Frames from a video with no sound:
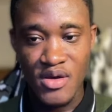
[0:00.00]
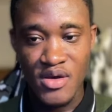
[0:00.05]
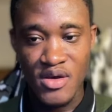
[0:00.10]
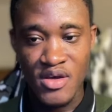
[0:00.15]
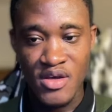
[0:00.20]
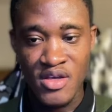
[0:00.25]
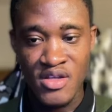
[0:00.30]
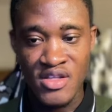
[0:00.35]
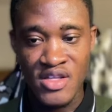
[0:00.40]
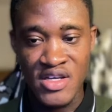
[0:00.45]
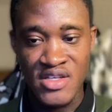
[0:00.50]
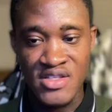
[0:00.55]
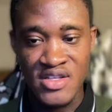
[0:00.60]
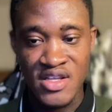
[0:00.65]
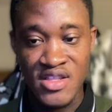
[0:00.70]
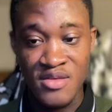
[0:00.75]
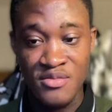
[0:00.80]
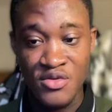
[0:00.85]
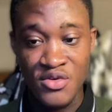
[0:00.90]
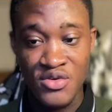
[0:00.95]
it does
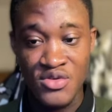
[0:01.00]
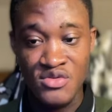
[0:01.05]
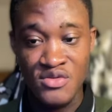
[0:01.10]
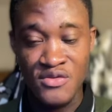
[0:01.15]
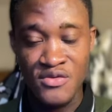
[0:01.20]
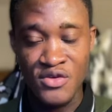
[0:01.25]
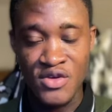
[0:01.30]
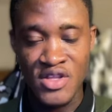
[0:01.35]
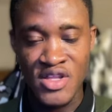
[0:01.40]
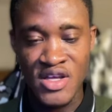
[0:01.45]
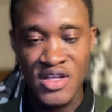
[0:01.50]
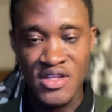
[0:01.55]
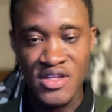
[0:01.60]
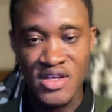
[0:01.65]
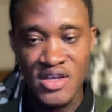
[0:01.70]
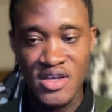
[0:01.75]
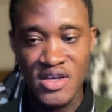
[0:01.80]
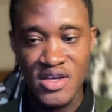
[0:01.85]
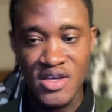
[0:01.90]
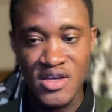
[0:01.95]
nothing because you've not done
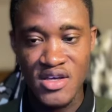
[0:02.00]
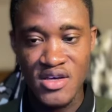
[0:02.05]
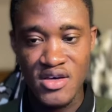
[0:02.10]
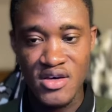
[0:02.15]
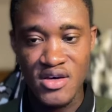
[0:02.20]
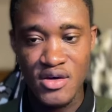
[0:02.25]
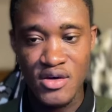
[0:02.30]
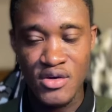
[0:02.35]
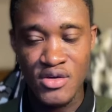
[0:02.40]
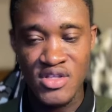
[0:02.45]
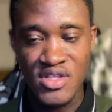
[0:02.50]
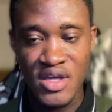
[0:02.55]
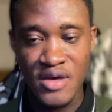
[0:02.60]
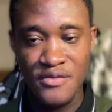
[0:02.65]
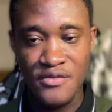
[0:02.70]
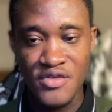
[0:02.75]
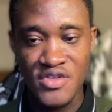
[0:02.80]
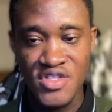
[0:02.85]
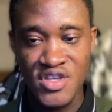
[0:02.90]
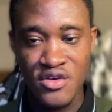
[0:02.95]
the on tap
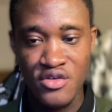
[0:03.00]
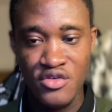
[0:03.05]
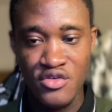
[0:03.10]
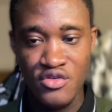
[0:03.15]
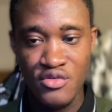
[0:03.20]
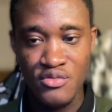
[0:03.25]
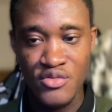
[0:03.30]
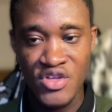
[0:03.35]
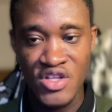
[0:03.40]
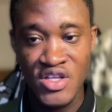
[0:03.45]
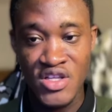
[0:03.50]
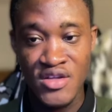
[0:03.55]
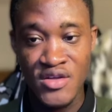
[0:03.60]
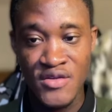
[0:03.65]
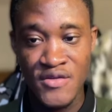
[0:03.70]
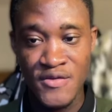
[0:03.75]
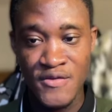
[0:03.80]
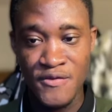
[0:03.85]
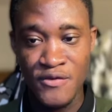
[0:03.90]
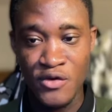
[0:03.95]
for 0. We did it
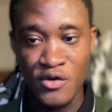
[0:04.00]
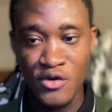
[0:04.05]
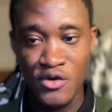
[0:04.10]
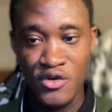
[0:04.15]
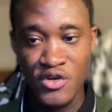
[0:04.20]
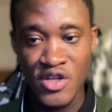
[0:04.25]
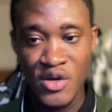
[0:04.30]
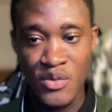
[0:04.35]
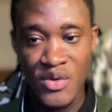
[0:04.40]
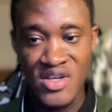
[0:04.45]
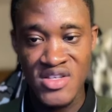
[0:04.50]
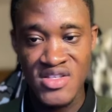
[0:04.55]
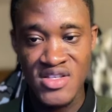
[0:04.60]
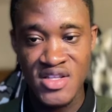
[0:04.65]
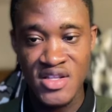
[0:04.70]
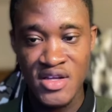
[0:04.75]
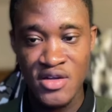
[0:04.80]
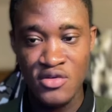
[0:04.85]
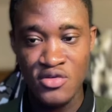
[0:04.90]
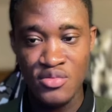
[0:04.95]
for the ones in
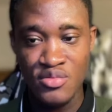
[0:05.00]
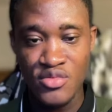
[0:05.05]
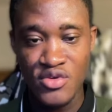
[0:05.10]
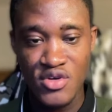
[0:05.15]
the loop.